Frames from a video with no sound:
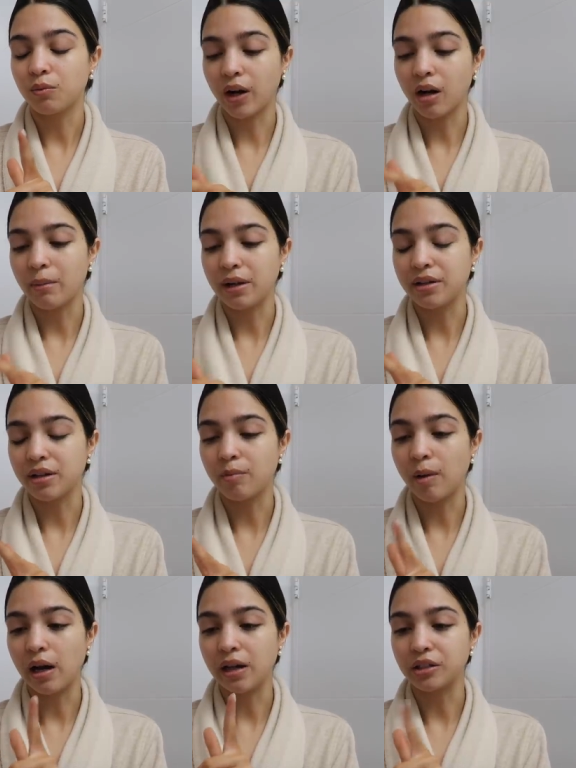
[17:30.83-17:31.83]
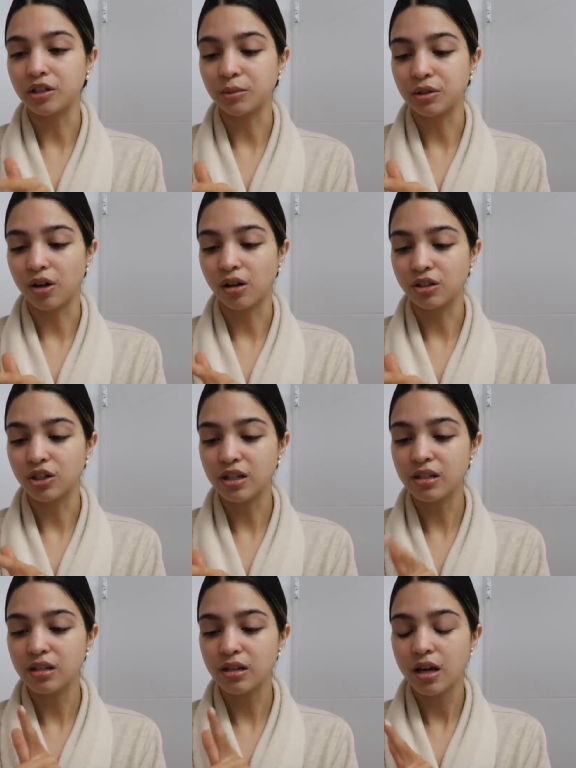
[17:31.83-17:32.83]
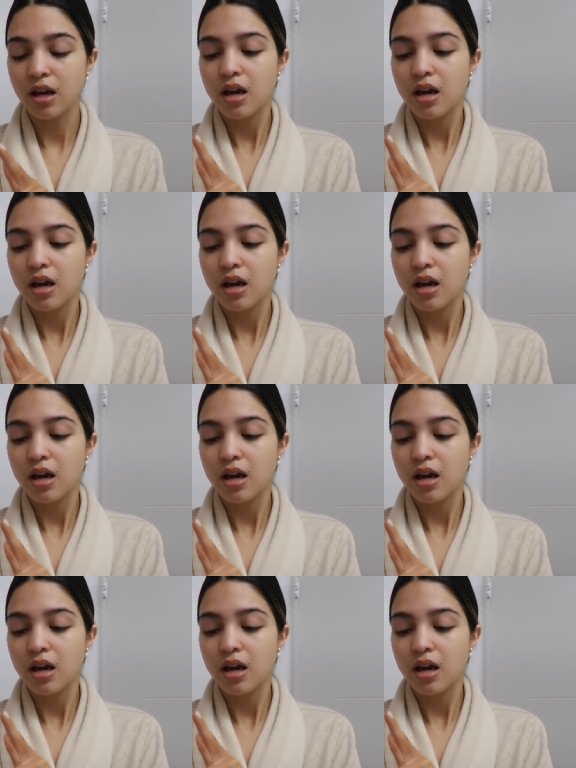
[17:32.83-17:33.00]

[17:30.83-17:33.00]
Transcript: recommended by a dermatologist,